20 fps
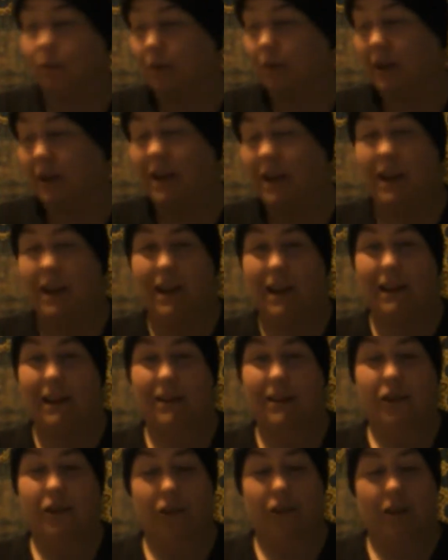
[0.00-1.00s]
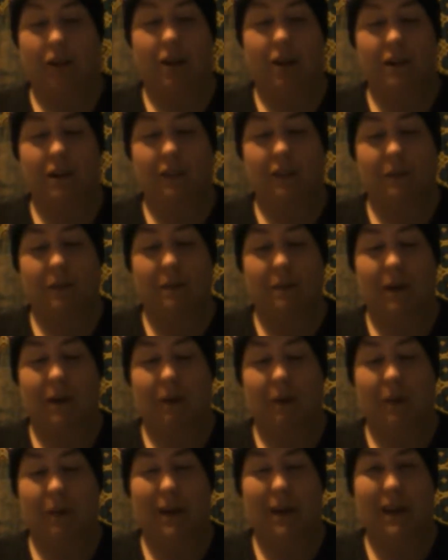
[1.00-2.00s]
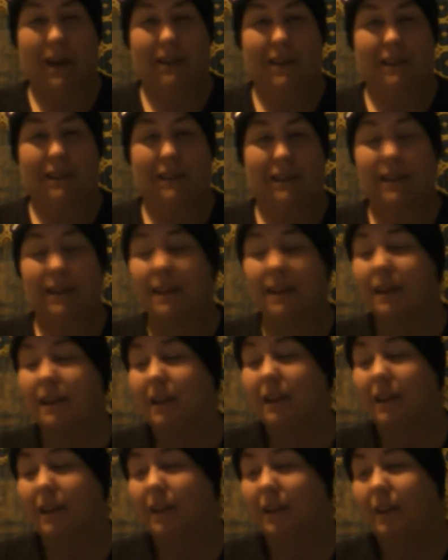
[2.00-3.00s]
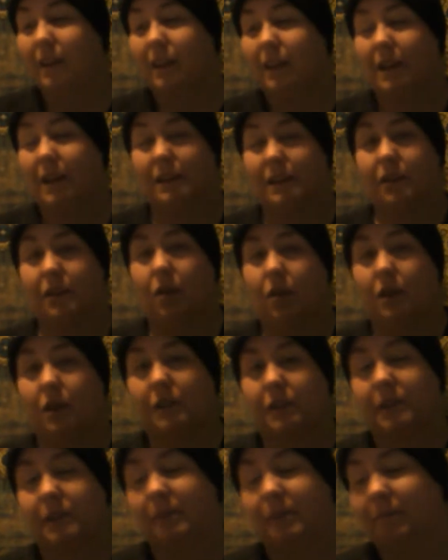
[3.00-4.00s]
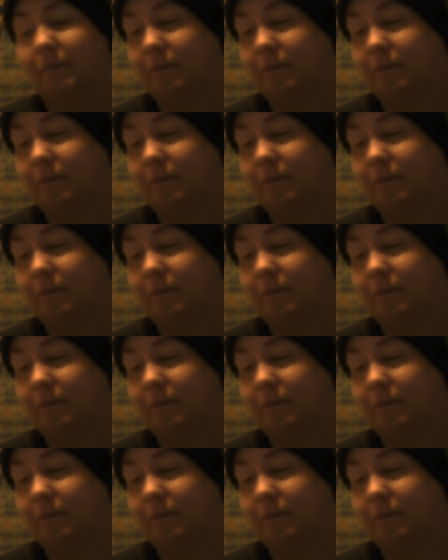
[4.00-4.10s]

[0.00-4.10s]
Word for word: three inch loss in my waist. That's awesome.